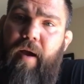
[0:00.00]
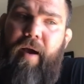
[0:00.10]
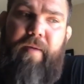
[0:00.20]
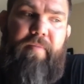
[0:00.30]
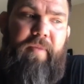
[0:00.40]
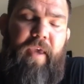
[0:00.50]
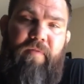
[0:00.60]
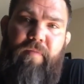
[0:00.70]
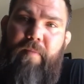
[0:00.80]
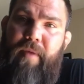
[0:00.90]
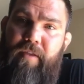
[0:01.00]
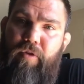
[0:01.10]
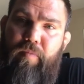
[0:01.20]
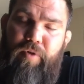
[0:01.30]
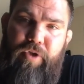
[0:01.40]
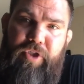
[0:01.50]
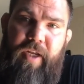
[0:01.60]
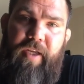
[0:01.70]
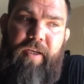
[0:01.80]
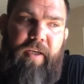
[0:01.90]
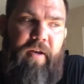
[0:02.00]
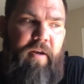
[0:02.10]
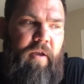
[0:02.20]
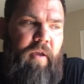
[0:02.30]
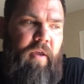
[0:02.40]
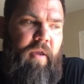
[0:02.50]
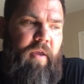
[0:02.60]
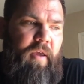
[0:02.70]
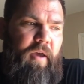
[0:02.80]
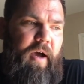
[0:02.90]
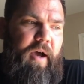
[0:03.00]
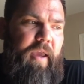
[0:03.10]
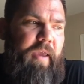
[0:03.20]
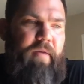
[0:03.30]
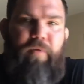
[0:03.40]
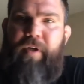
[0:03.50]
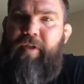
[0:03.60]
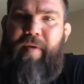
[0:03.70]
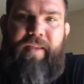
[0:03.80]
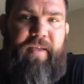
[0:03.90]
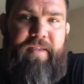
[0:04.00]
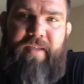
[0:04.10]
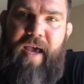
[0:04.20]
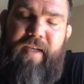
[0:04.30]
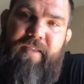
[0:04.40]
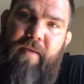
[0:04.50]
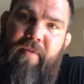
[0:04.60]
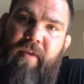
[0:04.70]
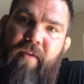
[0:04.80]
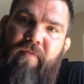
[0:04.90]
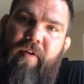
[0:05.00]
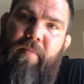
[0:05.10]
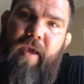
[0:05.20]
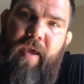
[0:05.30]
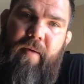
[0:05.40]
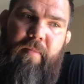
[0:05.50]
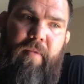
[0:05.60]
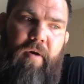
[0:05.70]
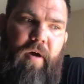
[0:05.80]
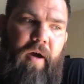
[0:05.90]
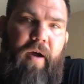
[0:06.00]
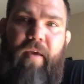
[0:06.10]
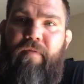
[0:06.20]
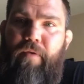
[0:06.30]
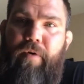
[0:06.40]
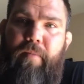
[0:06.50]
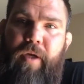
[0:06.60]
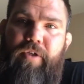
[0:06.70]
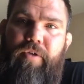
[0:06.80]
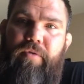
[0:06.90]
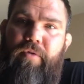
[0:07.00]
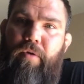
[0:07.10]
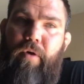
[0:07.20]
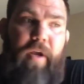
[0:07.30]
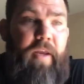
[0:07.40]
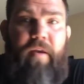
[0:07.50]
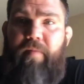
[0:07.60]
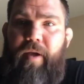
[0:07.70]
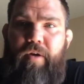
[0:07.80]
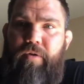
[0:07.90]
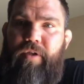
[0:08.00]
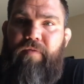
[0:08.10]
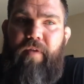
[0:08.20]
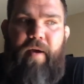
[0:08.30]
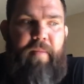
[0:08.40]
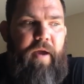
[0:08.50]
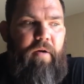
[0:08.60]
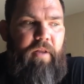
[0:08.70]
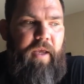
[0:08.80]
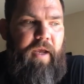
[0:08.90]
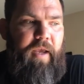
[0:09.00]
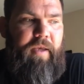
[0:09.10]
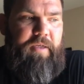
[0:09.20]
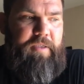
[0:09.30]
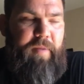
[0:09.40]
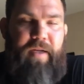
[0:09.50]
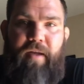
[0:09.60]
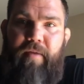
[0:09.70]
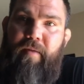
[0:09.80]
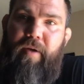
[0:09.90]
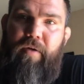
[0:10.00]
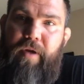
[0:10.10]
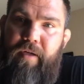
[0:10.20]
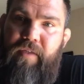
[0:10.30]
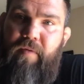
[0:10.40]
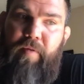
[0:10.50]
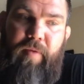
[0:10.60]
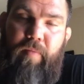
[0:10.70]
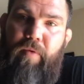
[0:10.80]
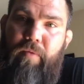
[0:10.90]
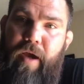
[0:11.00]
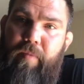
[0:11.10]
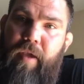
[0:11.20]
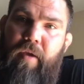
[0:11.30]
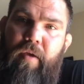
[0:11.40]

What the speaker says: I gave him the mental push that he needed. I would expect the exact same thing from him if he were in my shoes, or any of my coaches for that matter. Like, I expect nothing but greatness from the people around me.